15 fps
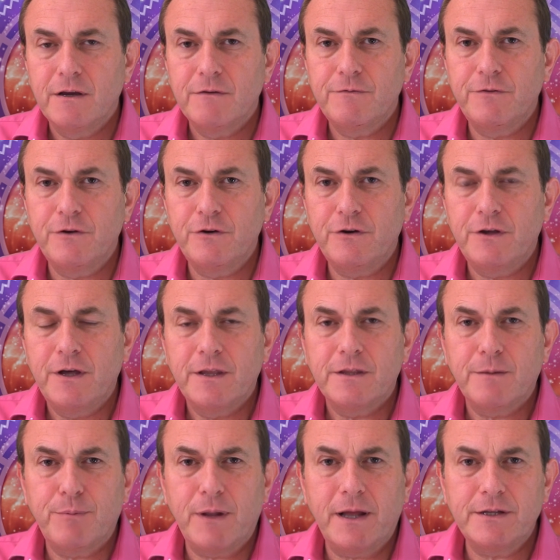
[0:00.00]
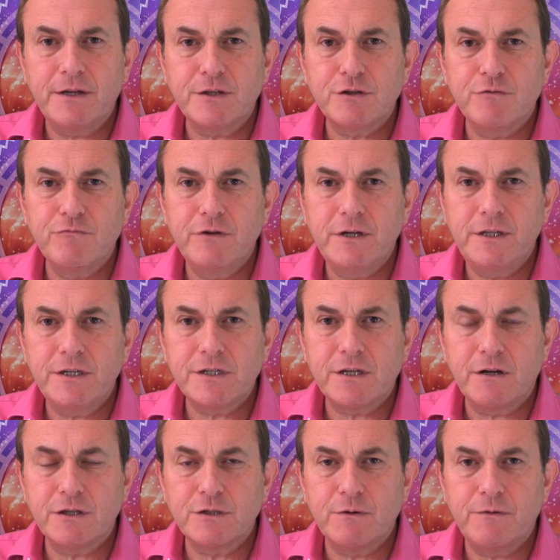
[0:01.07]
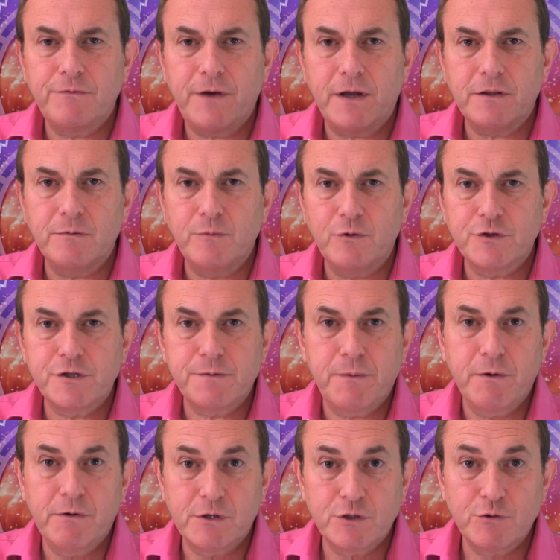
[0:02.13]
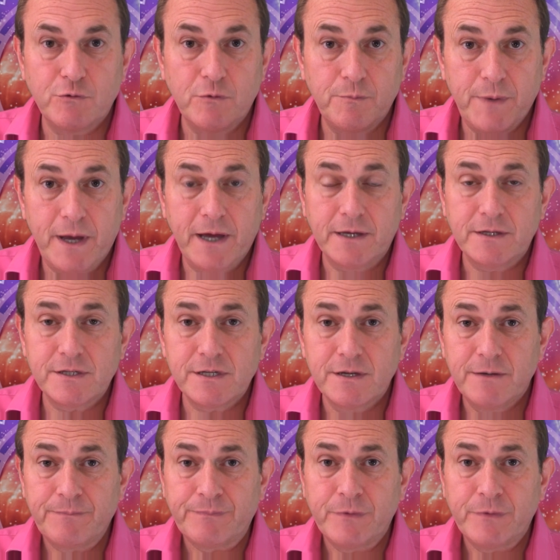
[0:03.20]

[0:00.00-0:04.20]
for the planet to really start to affect the more spiritual base,